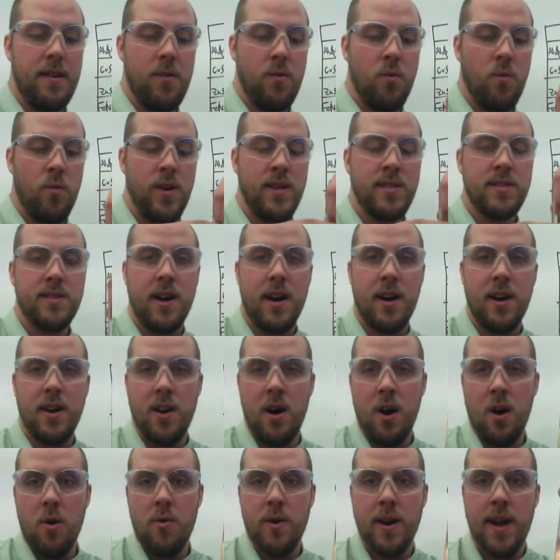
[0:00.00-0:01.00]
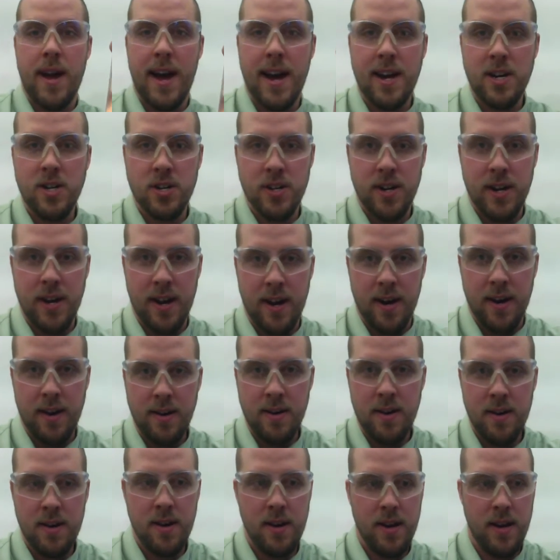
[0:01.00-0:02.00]
we saw no reaction
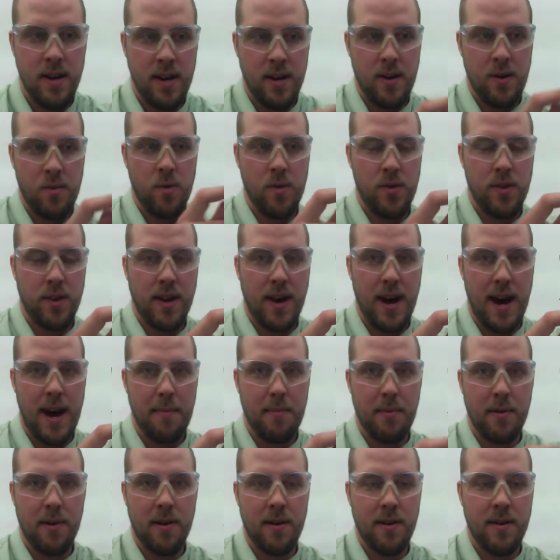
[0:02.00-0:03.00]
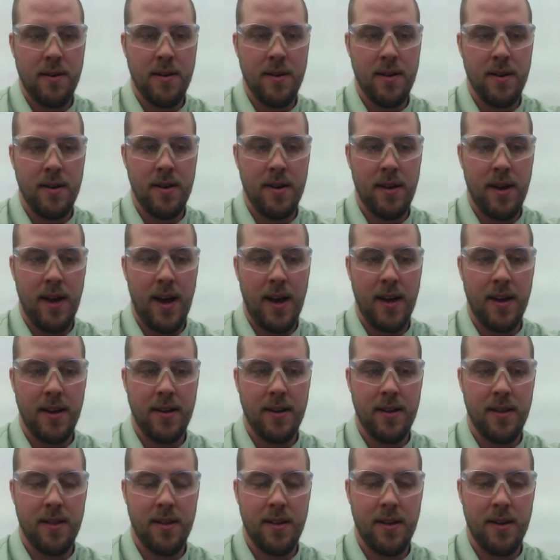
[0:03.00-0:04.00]
here with the copper
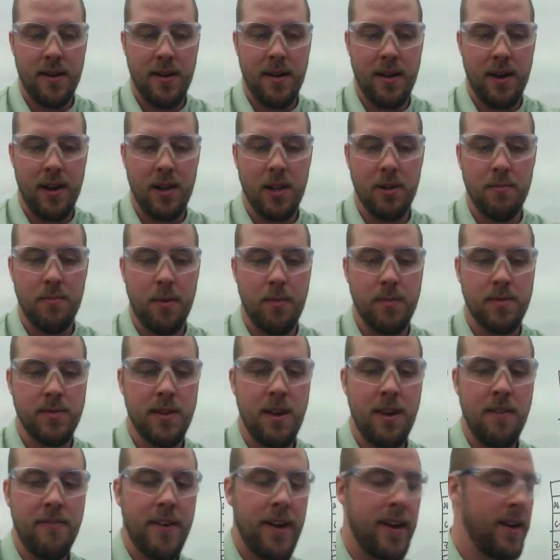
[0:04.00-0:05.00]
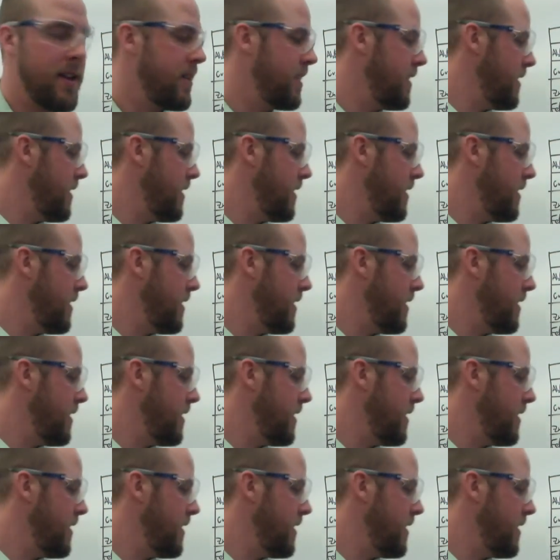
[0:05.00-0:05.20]
and the aluminum sulfate.